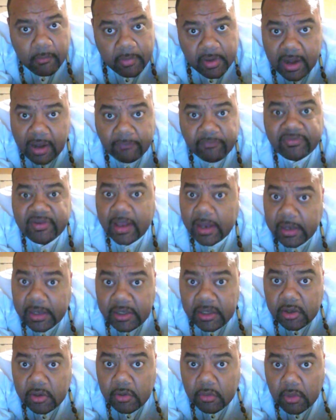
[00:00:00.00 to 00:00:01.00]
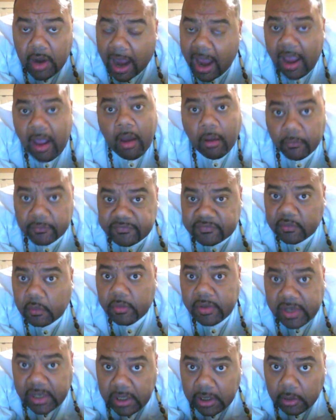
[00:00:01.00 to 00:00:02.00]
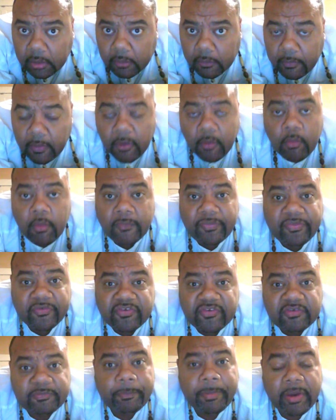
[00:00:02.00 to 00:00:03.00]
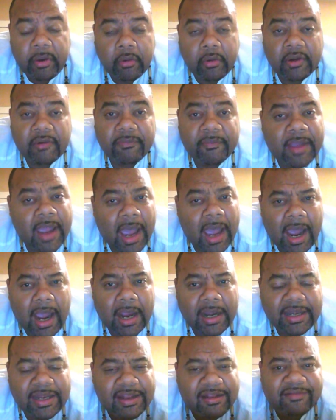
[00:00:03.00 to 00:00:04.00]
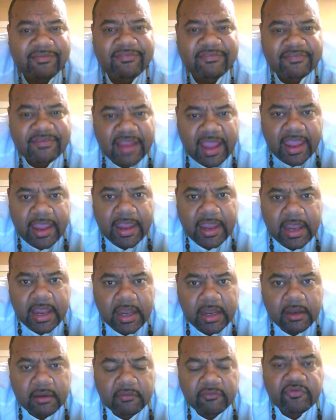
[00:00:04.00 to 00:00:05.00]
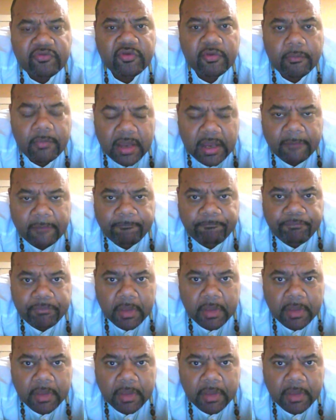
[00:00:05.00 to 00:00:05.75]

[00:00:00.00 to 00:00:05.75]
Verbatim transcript: But I'm telling you, I also hear what the Spirit of God is saying to me.